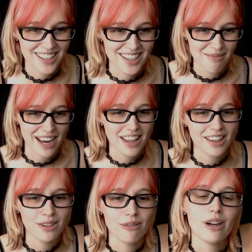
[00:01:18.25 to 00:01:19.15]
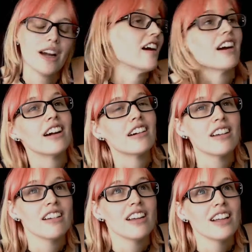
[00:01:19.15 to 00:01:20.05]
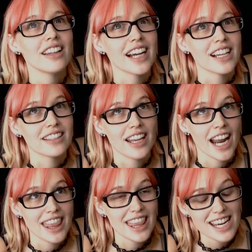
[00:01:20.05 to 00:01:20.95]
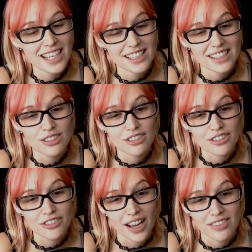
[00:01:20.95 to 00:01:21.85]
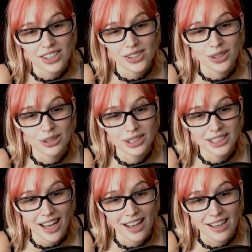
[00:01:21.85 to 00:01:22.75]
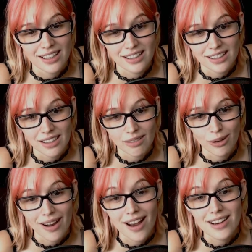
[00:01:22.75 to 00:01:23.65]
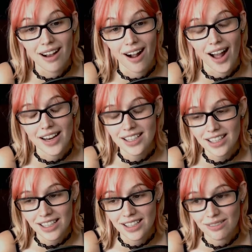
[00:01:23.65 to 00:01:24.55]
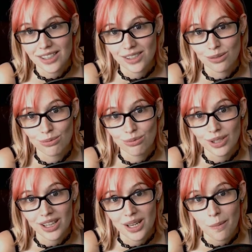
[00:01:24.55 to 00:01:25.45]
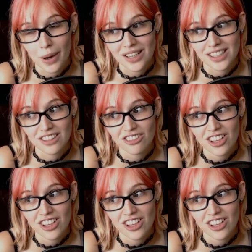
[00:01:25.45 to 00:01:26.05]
My Alienware, like I said, I think it's over 5 years old, and when I got it, it was really impressive,